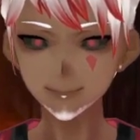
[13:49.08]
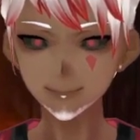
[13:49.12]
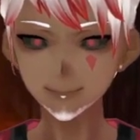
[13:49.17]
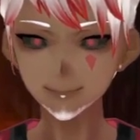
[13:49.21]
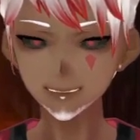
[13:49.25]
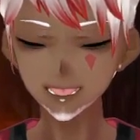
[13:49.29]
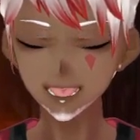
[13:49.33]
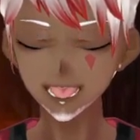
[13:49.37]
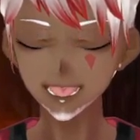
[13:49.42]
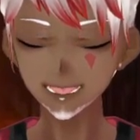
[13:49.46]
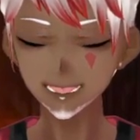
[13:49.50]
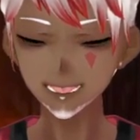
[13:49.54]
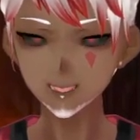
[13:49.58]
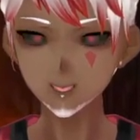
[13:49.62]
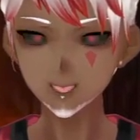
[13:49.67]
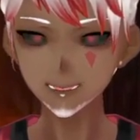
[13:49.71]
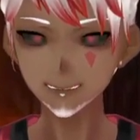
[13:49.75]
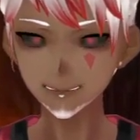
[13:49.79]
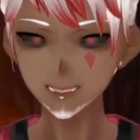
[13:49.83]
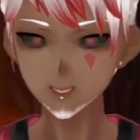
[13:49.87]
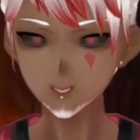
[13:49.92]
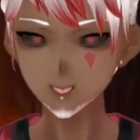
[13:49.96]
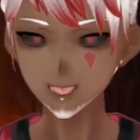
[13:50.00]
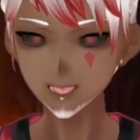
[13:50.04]
But it
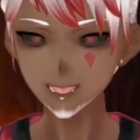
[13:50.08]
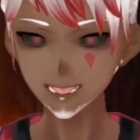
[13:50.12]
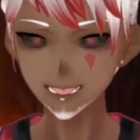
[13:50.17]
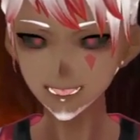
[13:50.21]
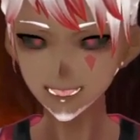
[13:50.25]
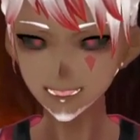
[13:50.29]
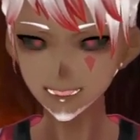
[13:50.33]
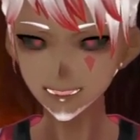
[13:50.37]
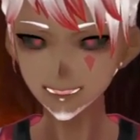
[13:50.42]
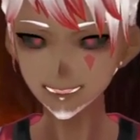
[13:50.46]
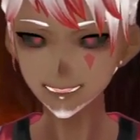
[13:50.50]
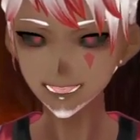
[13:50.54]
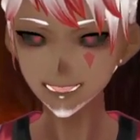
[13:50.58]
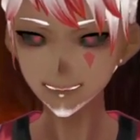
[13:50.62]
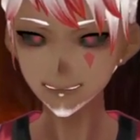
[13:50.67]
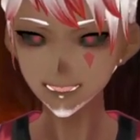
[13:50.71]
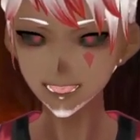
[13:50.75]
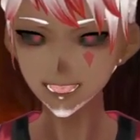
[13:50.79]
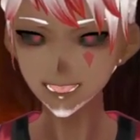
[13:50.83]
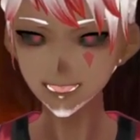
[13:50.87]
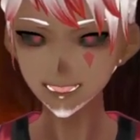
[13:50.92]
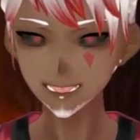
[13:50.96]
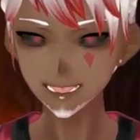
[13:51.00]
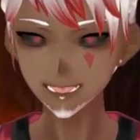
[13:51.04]
was a weird
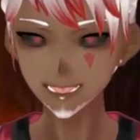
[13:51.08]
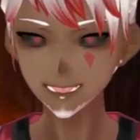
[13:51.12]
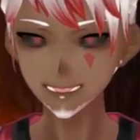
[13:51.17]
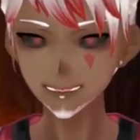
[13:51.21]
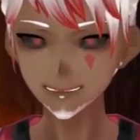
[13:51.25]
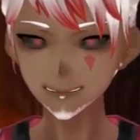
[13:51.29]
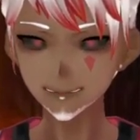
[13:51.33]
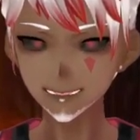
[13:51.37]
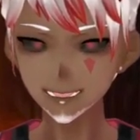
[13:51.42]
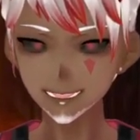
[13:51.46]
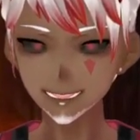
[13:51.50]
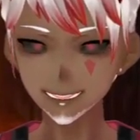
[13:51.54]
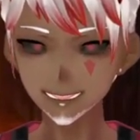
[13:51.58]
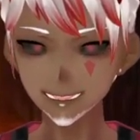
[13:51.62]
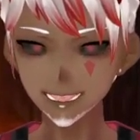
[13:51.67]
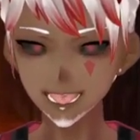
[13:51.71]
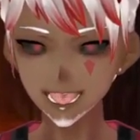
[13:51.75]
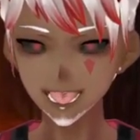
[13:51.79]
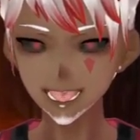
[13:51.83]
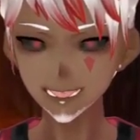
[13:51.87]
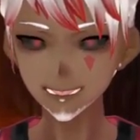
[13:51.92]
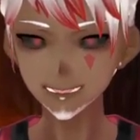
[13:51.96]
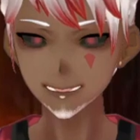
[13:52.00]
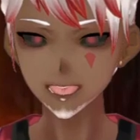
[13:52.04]
experience that
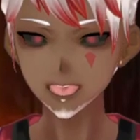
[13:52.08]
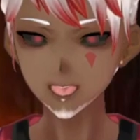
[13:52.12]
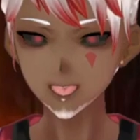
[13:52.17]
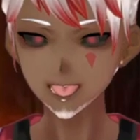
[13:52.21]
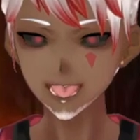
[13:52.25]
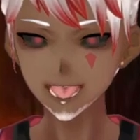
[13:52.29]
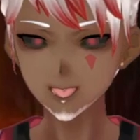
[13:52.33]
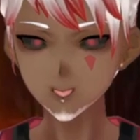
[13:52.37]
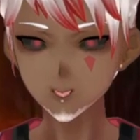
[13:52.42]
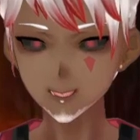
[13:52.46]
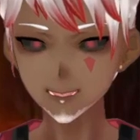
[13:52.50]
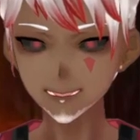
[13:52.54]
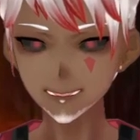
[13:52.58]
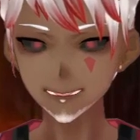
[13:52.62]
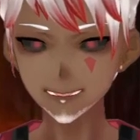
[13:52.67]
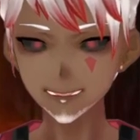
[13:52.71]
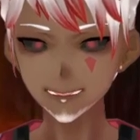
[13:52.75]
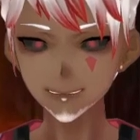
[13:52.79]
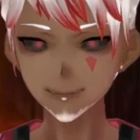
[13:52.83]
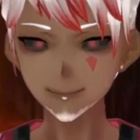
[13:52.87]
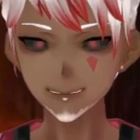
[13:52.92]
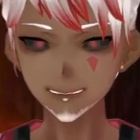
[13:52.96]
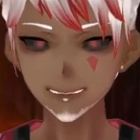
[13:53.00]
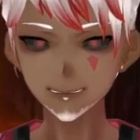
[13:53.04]
I know I will
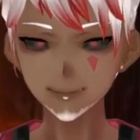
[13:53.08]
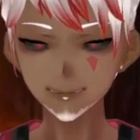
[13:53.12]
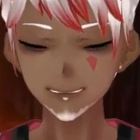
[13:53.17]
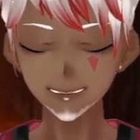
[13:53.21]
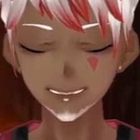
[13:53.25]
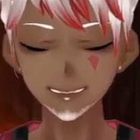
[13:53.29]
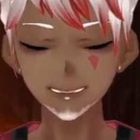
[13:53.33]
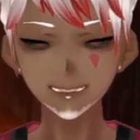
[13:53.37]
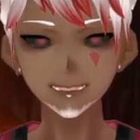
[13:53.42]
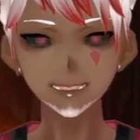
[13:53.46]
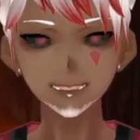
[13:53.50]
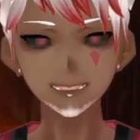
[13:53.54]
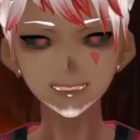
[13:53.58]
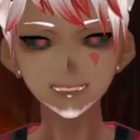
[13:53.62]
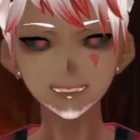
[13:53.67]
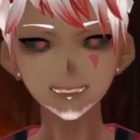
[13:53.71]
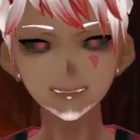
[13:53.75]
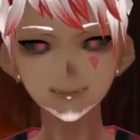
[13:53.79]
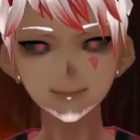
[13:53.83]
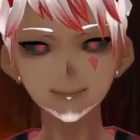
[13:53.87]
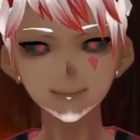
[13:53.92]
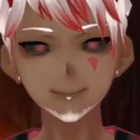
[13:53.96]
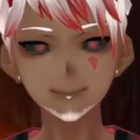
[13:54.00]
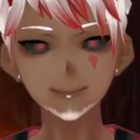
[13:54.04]
never
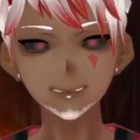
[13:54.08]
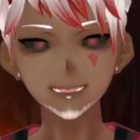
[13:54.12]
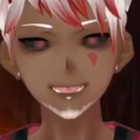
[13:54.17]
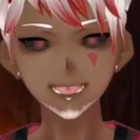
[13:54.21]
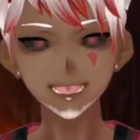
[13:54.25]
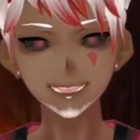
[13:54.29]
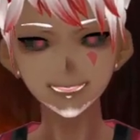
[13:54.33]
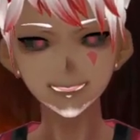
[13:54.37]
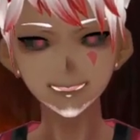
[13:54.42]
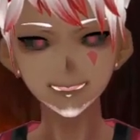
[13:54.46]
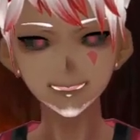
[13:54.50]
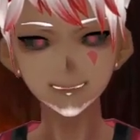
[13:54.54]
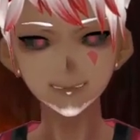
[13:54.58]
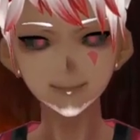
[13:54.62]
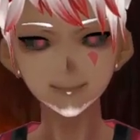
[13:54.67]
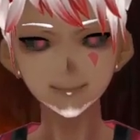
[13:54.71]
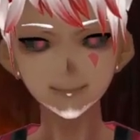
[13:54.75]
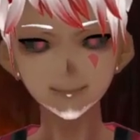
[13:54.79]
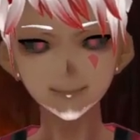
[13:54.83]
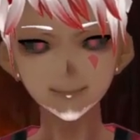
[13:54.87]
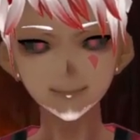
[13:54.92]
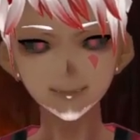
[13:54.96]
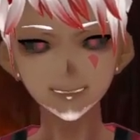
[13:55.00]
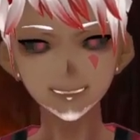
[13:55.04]
forget.
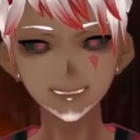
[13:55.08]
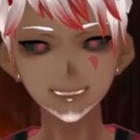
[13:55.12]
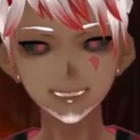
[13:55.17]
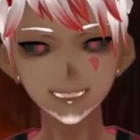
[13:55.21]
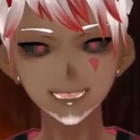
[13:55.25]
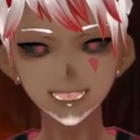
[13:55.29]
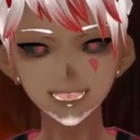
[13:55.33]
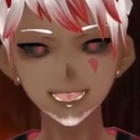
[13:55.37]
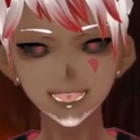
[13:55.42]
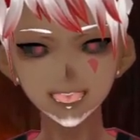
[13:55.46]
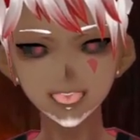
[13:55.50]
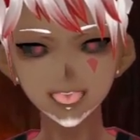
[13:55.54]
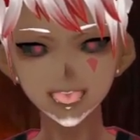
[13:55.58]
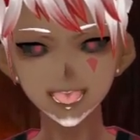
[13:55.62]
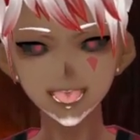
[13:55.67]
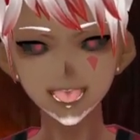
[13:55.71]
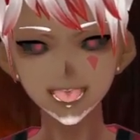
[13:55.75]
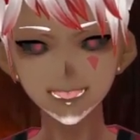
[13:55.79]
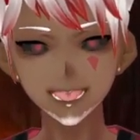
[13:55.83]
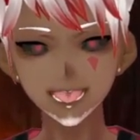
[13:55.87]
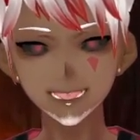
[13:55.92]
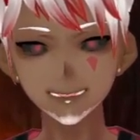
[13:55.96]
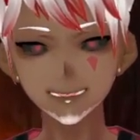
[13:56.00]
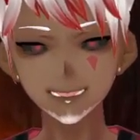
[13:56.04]
I
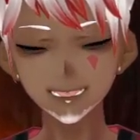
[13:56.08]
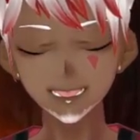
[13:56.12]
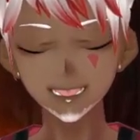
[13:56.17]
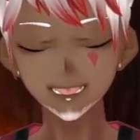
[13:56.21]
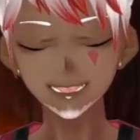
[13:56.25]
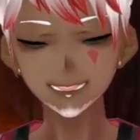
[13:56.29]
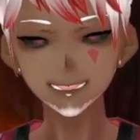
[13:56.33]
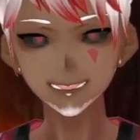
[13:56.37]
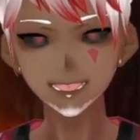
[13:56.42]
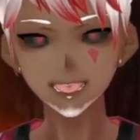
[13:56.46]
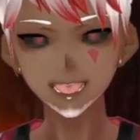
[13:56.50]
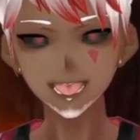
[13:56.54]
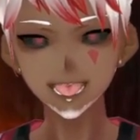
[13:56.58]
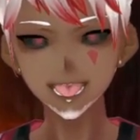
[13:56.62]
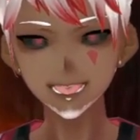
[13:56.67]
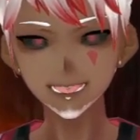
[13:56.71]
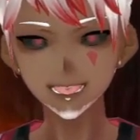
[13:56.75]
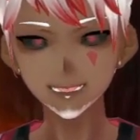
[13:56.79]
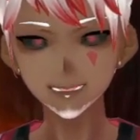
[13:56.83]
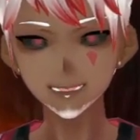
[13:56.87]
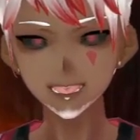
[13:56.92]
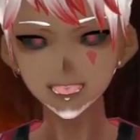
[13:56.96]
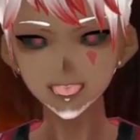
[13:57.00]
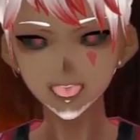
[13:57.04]
honestly thought about
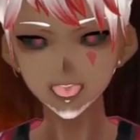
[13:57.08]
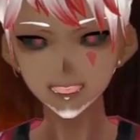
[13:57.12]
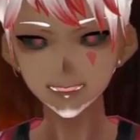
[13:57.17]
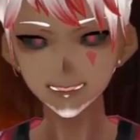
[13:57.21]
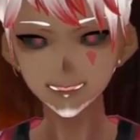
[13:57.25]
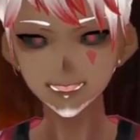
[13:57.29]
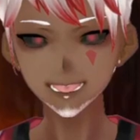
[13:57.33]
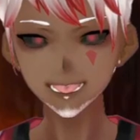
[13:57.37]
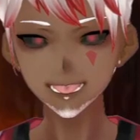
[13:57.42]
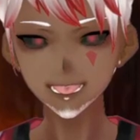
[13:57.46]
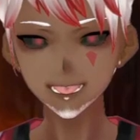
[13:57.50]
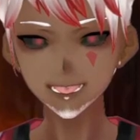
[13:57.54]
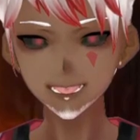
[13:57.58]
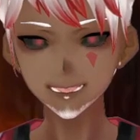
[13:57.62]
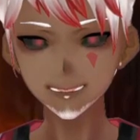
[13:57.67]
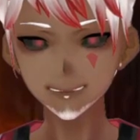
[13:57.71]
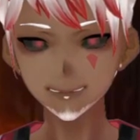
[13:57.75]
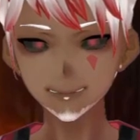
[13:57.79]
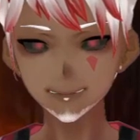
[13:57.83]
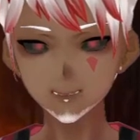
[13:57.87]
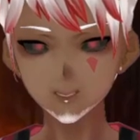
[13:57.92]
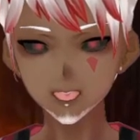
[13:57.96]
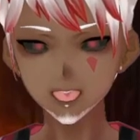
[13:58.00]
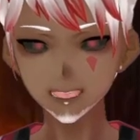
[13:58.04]
posting
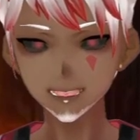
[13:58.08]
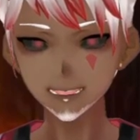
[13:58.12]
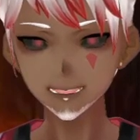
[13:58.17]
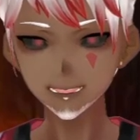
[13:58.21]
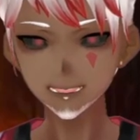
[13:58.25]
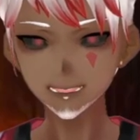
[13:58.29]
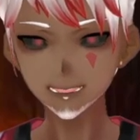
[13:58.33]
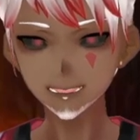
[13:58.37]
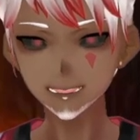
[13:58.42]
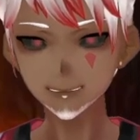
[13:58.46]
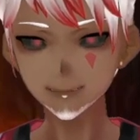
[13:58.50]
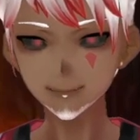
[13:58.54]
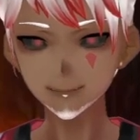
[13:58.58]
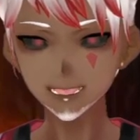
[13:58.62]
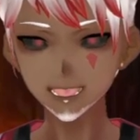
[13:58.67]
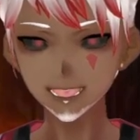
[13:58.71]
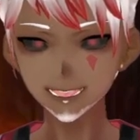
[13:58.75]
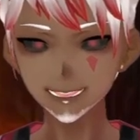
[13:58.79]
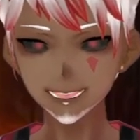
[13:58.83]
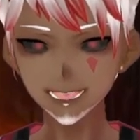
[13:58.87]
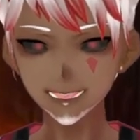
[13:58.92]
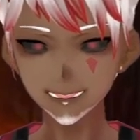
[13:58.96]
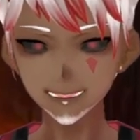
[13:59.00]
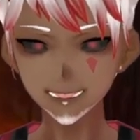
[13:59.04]
this or
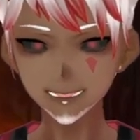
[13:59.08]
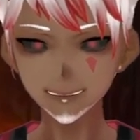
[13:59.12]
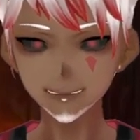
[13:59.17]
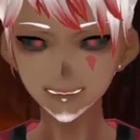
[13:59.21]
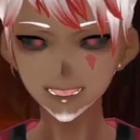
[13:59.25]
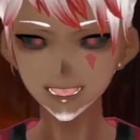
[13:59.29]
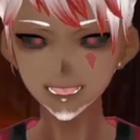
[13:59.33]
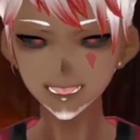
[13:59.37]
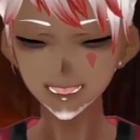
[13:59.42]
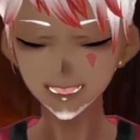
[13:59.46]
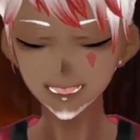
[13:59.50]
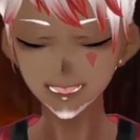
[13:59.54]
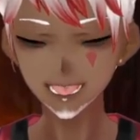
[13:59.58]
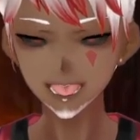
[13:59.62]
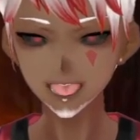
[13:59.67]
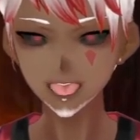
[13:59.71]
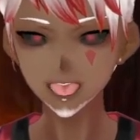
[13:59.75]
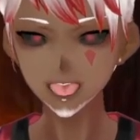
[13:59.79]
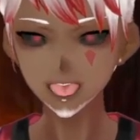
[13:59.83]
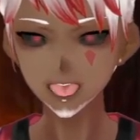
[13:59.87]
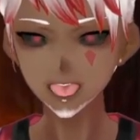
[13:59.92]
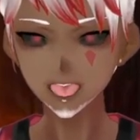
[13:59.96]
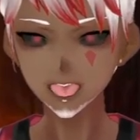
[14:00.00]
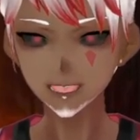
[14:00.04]
making this video